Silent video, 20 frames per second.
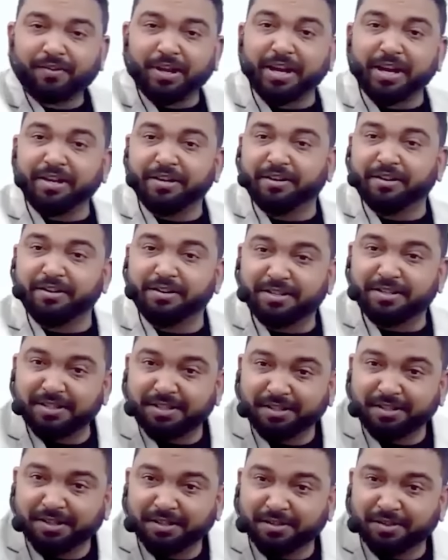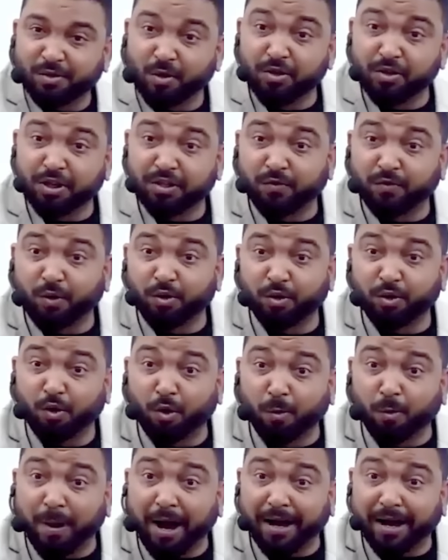10 years, soldiers want to
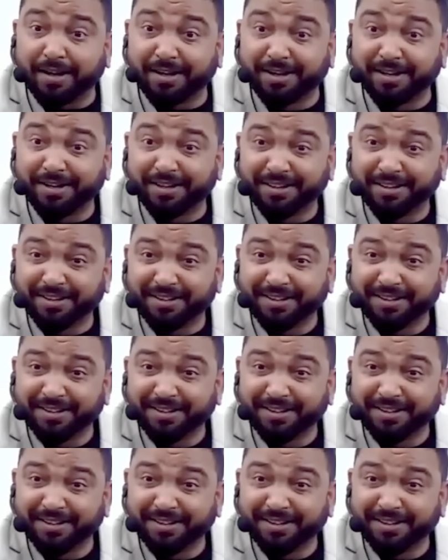go back.